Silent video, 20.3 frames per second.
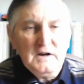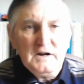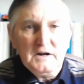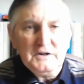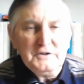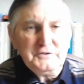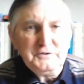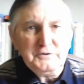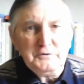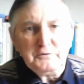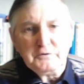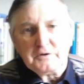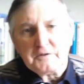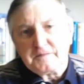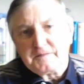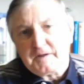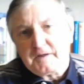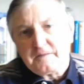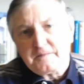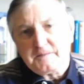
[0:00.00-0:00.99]
I do
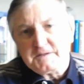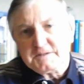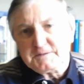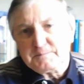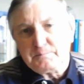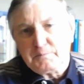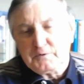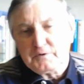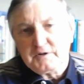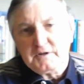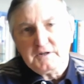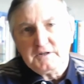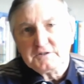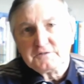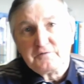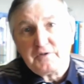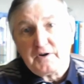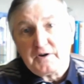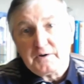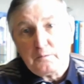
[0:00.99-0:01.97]
not think this book is
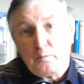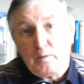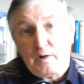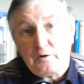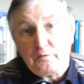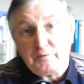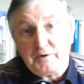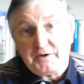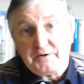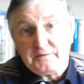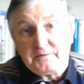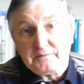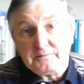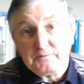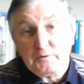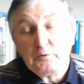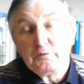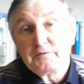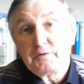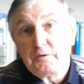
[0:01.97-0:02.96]
very well written,
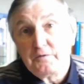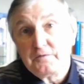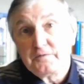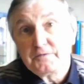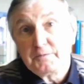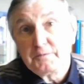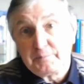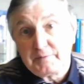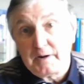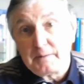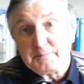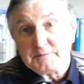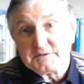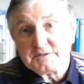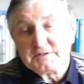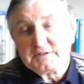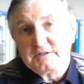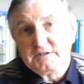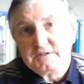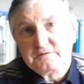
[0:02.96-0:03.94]
although the
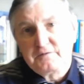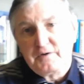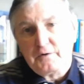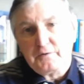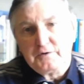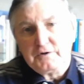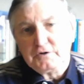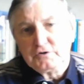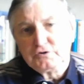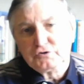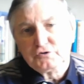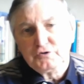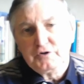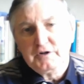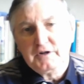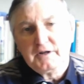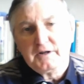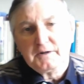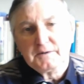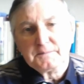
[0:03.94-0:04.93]
premise is very
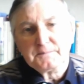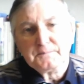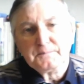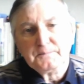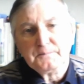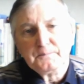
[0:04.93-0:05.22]
intriguing.